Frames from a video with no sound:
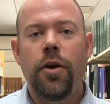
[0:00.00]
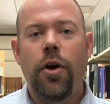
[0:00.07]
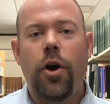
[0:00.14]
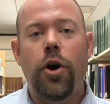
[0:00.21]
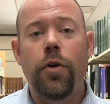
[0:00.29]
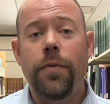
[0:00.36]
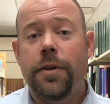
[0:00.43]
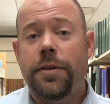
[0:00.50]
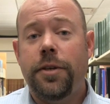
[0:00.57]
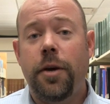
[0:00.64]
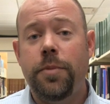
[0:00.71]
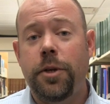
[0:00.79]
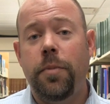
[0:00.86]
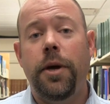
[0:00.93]
Hopefully this
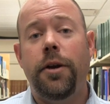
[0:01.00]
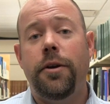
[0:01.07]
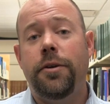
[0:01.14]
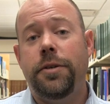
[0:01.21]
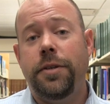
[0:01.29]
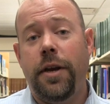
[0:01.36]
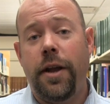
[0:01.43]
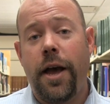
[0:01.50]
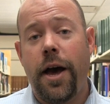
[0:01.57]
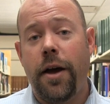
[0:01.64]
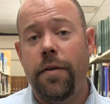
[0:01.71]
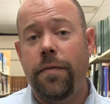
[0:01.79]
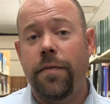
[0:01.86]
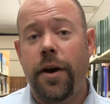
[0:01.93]
helps you better understand how
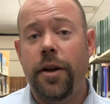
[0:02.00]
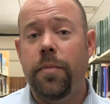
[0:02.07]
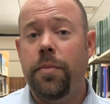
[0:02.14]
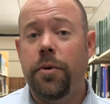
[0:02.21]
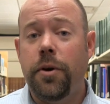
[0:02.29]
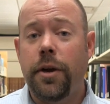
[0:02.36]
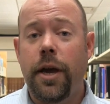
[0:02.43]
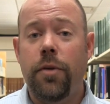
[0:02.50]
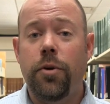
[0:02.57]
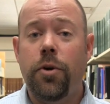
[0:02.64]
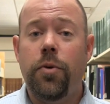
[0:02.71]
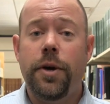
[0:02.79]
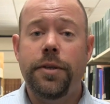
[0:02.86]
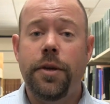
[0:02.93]
to find a book and
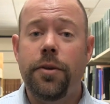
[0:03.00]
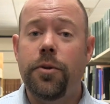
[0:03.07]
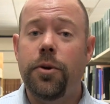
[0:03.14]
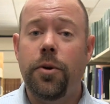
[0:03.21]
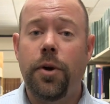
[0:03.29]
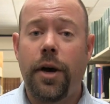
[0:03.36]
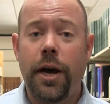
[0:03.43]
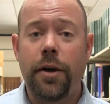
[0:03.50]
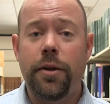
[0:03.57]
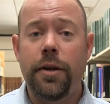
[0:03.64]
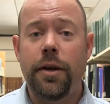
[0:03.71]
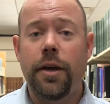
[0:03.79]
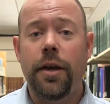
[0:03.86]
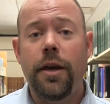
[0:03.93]
request it through
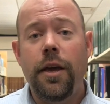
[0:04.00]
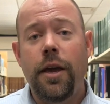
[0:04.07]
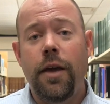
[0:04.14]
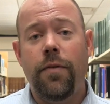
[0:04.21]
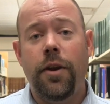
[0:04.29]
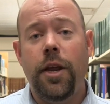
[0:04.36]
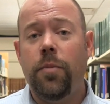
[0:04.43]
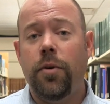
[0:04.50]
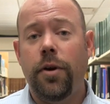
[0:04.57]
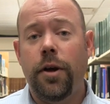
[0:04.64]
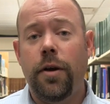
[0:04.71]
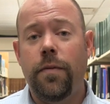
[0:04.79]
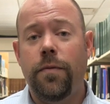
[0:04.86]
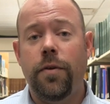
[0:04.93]
OhioLINK. If you need more
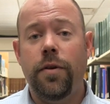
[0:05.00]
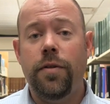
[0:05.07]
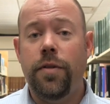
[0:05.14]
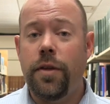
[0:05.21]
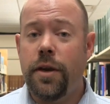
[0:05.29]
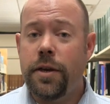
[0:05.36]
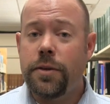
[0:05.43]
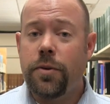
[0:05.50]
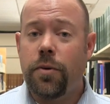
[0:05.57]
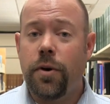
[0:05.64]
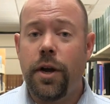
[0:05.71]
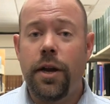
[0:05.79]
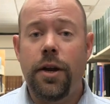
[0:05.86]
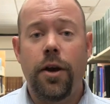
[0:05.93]
help for this or
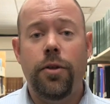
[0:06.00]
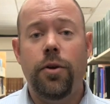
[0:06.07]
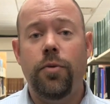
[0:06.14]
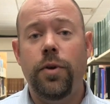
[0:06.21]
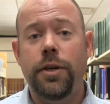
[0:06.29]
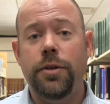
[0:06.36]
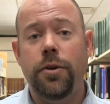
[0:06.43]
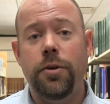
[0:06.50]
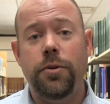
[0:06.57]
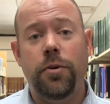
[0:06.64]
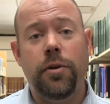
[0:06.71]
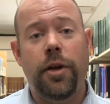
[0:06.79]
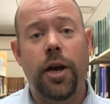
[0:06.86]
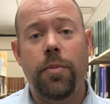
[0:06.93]
any other research or
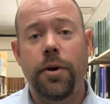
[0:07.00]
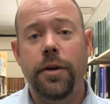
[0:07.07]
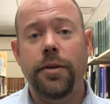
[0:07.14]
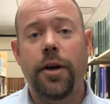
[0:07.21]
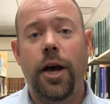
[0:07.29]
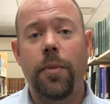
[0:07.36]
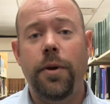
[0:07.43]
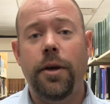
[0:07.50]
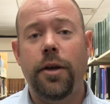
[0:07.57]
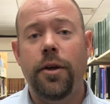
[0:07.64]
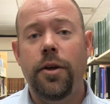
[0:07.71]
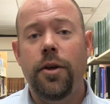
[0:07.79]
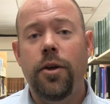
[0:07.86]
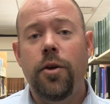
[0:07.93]
library topic,
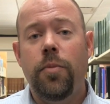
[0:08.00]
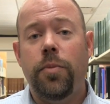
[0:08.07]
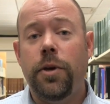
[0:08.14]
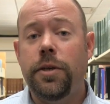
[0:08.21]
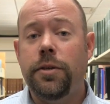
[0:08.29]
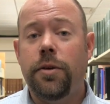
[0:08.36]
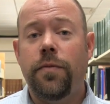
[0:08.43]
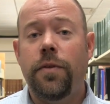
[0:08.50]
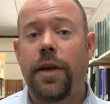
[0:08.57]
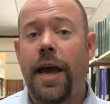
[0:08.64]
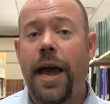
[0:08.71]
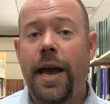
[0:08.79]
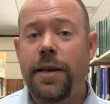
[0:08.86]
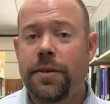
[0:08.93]
please look for the
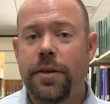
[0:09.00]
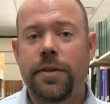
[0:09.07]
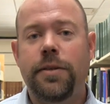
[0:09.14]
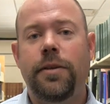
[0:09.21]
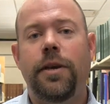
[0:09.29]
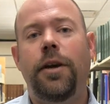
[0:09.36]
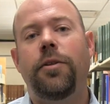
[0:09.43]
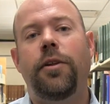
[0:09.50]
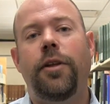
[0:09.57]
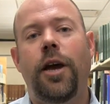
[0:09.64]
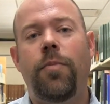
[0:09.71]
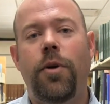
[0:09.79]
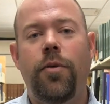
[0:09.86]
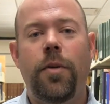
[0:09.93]
Ask Us link on the
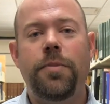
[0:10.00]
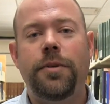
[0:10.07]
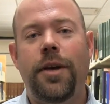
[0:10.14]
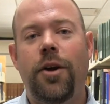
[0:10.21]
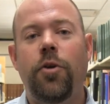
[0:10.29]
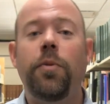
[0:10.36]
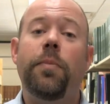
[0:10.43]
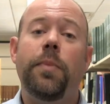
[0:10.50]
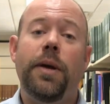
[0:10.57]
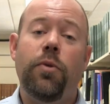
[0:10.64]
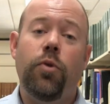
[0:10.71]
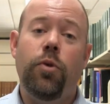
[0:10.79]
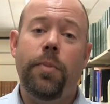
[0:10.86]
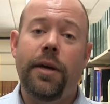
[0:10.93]
library website.
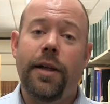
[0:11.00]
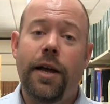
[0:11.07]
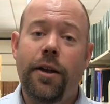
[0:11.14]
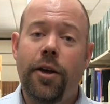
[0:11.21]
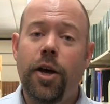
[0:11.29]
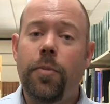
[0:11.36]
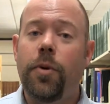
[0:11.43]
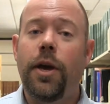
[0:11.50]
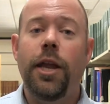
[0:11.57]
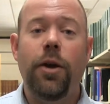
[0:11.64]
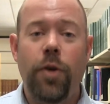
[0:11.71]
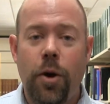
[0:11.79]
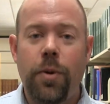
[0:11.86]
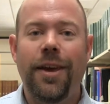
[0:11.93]
We'll be glad to help you any
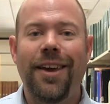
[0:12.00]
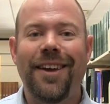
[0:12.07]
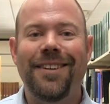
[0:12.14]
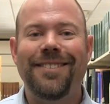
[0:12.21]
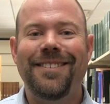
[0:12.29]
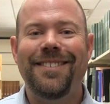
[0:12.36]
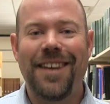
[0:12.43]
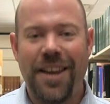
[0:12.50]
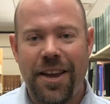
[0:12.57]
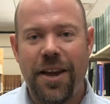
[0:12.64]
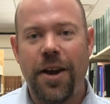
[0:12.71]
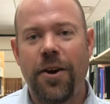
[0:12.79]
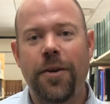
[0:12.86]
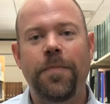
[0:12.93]
way we can. Take
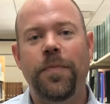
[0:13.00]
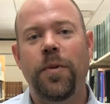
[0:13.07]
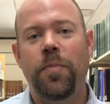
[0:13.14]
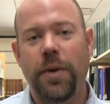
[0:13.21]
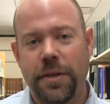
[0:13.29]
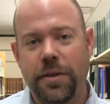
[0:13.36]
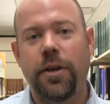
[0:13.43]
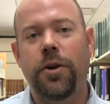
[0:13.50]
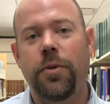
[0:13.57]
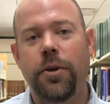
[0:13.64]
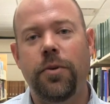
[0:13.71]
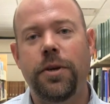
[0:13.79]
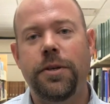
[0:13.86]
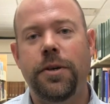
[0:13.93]
care and best of luck with
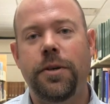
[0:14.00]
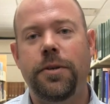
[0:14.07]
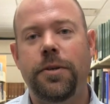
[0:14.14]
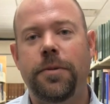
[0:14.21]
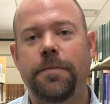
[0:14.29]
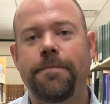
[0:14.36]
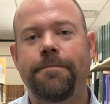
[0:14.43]
your research.